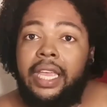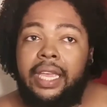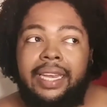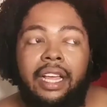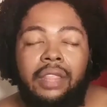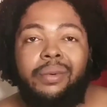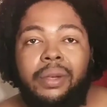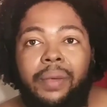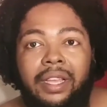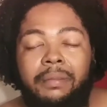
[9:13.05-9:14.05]
And not only
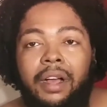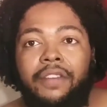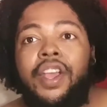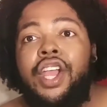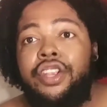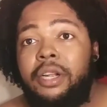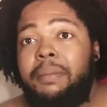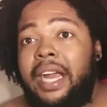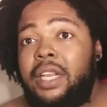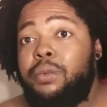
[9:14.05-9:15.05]
will the weight come off,
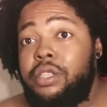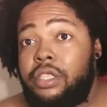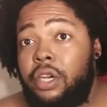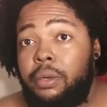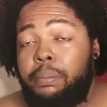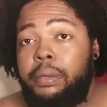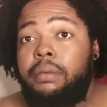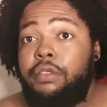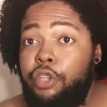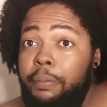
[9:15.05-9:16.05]
your body will sculpt.
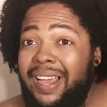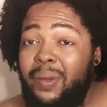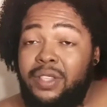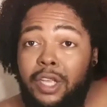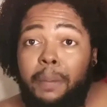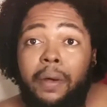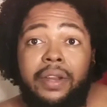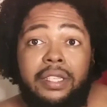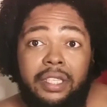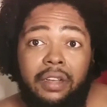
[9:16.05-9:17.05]
Your body will sculpt
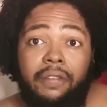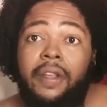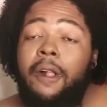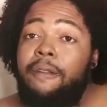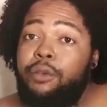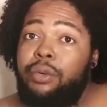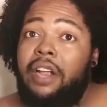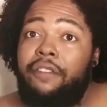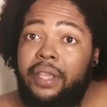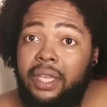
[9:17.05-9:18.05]
on itself. Do
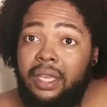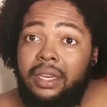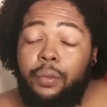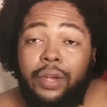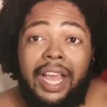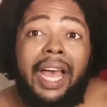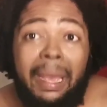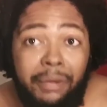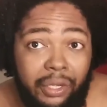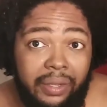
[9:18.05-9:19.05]
not forget, what
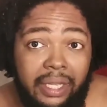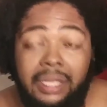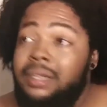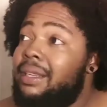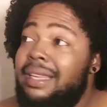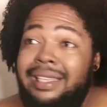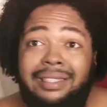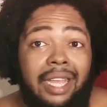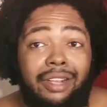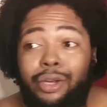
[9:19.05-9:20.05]
I'm doing
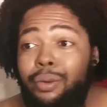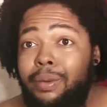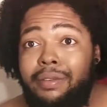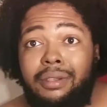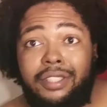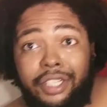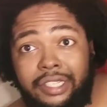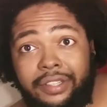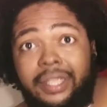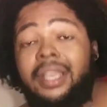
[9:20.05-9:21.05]
is not going with no
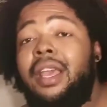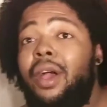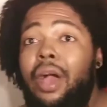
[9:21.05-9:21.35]
surgery.